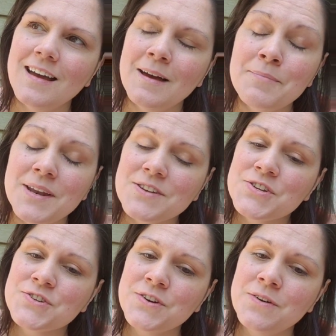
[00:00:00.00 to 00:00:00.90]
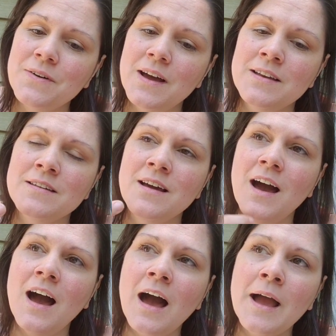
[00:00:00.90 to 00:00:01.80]
But it's true, and
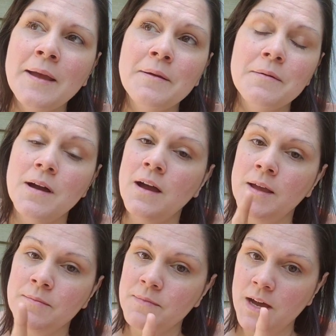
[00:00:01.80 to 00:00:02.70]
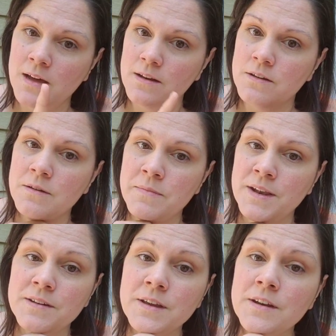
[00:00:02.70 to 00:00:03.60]
I'm not a good
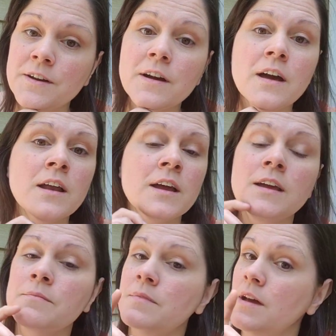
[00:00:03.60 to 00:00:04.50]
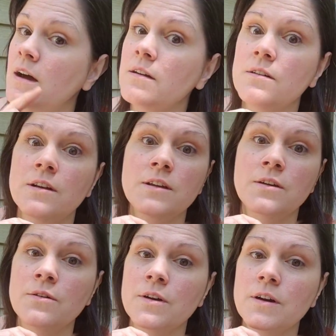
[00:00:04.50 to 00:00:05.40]
meditator, and I am not good at
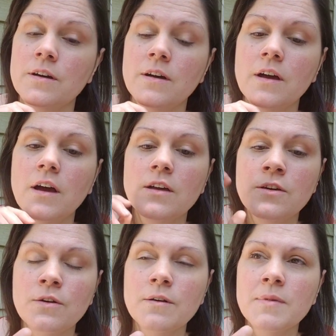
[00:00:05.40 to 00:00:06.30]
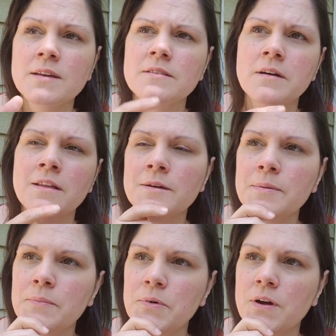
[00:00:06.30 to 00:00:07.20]
yoga. Yoga makes other
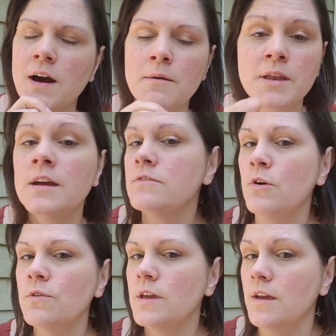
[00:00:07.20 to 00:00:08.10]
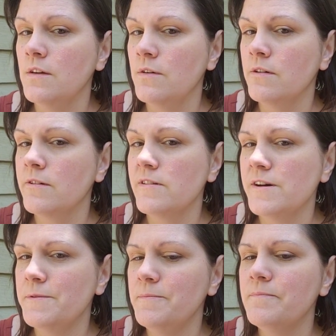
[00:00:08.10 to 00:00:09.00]
people calm, and I totally get yoga
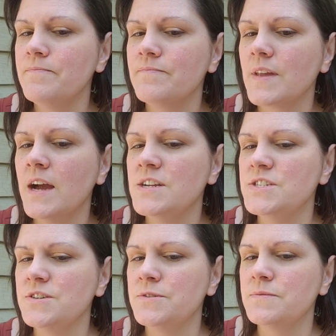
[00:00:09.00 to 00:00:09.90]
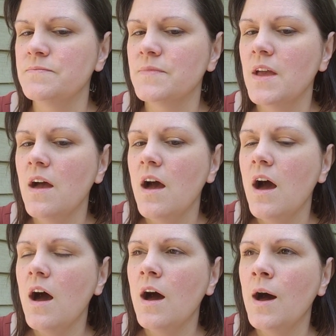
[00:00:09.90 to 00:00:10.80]
glow. I do.
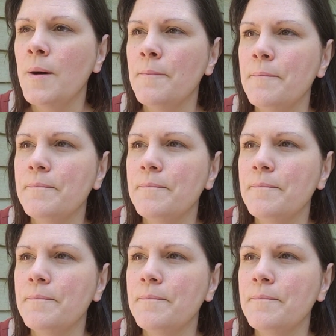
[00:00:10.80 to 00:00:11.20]
But